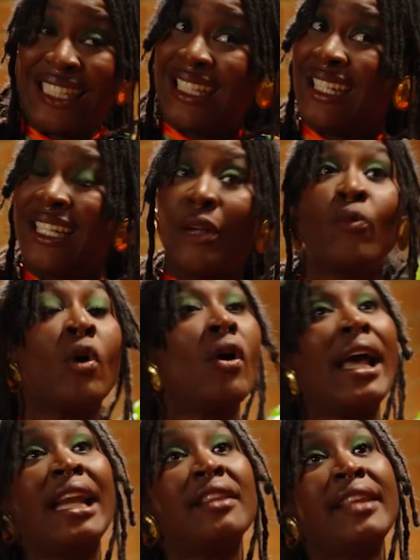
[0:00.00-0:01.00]

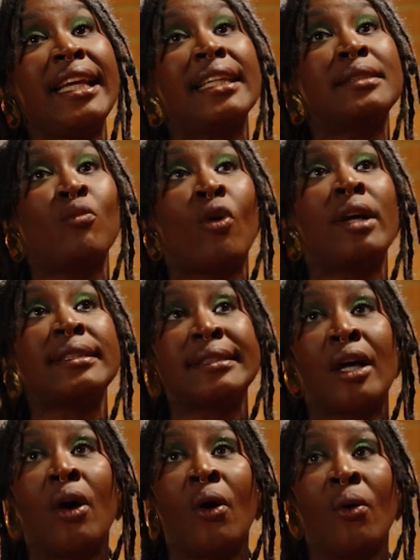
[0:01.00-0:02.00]
the thing is more
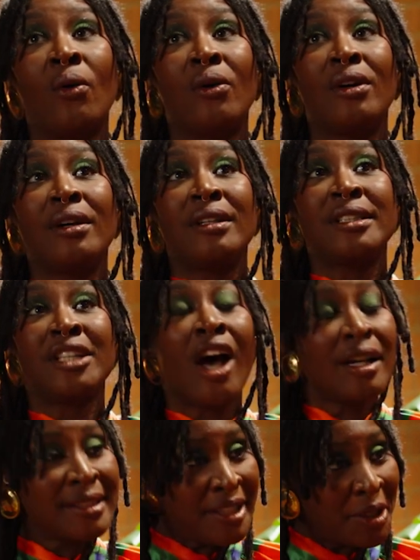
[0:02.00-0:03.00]
so,
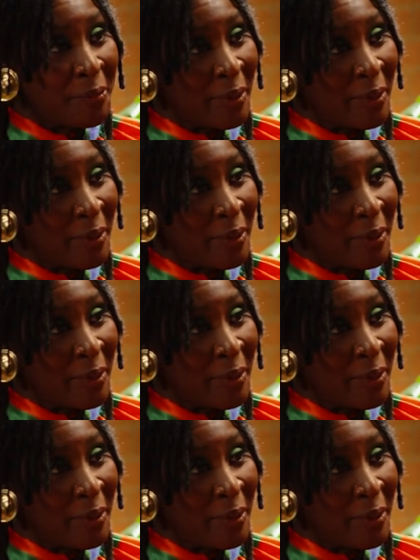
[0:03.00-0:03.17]
talk to your